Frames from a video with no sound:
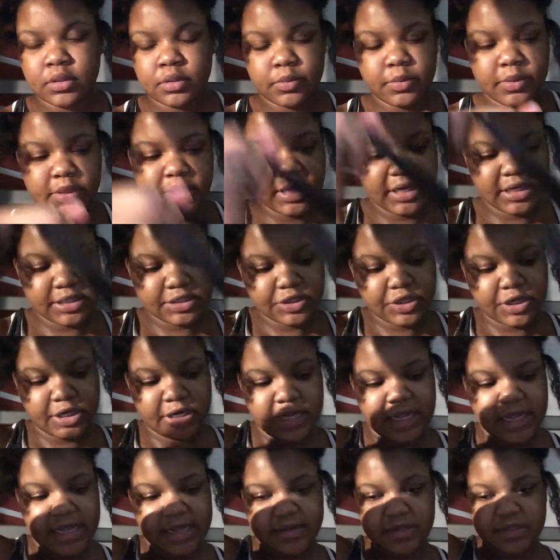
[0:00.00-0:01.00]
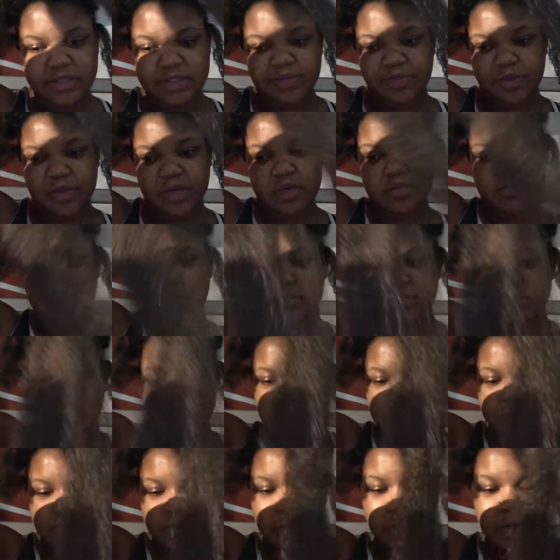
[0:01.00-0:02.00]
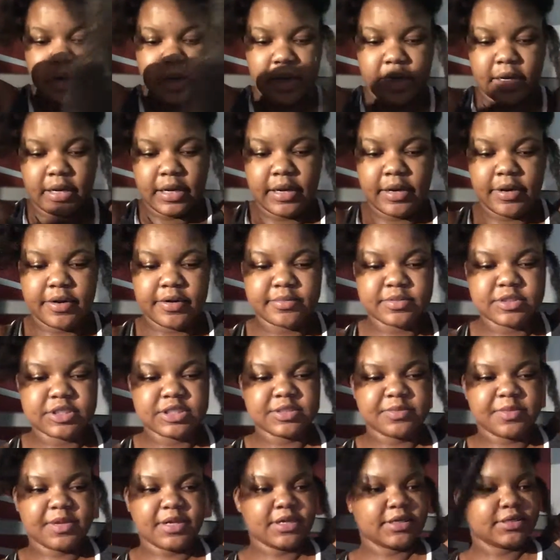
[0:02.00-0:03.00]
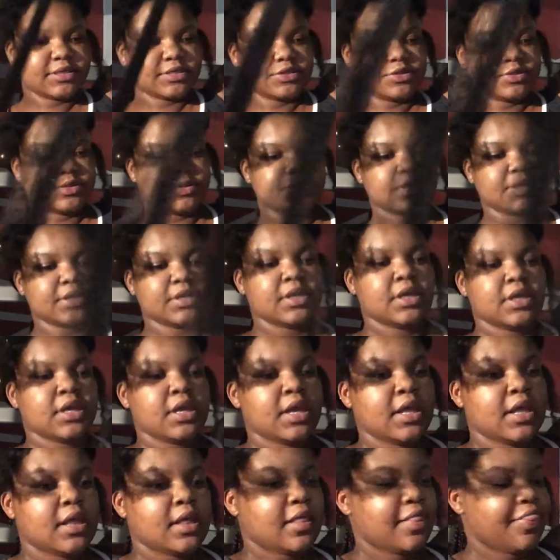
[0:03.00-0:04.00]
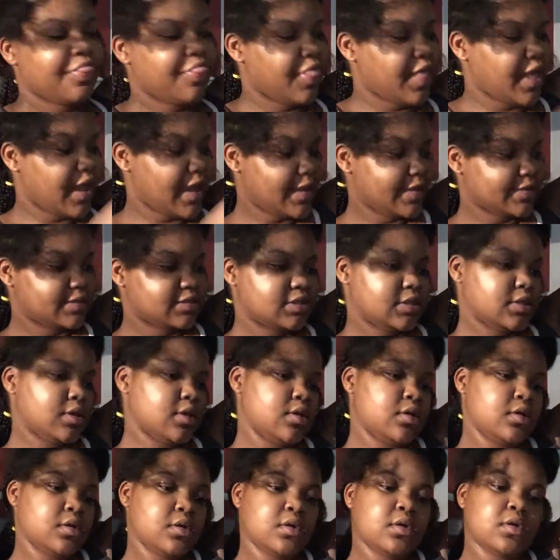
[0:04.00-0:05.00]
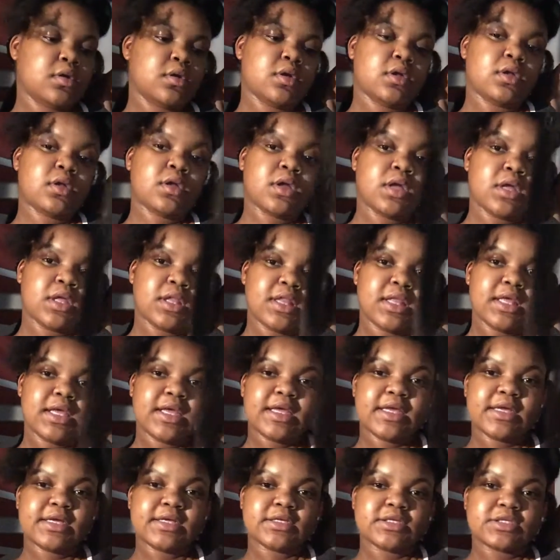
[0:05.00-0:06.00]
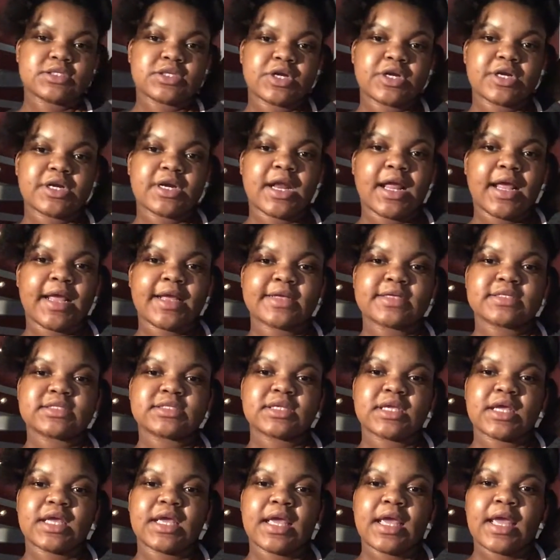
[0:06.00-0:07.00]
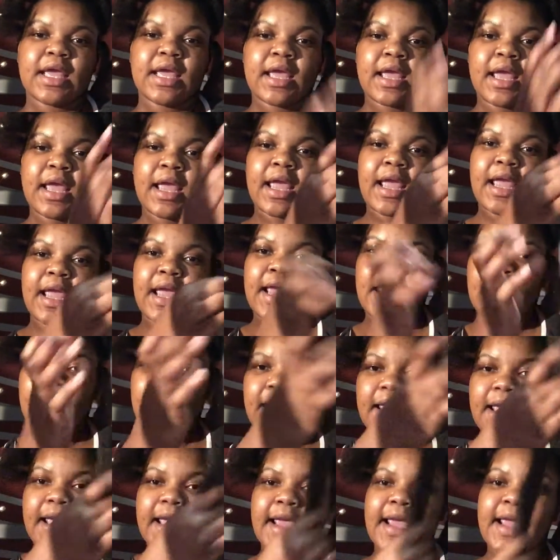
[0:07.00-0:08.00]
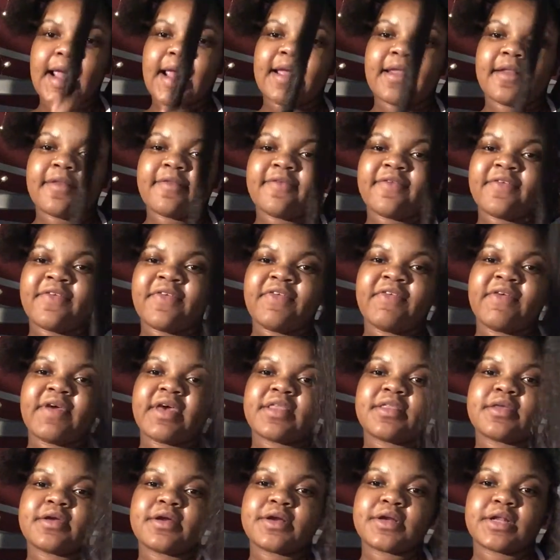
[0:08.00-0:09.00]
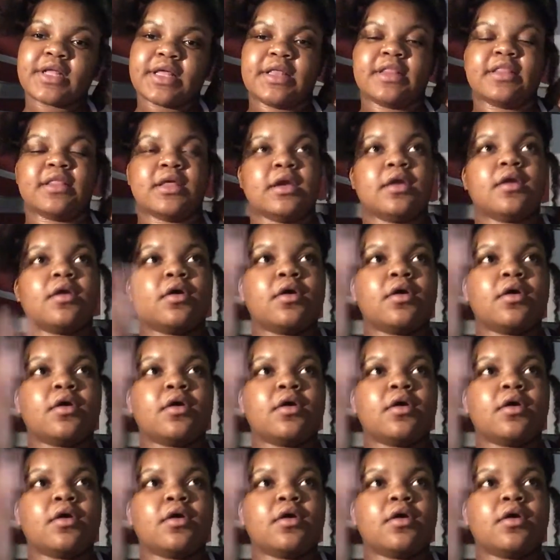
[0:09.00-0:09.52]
we're not trying to have this problem. So here I'm just making sure that the ends are nice and feathered, and they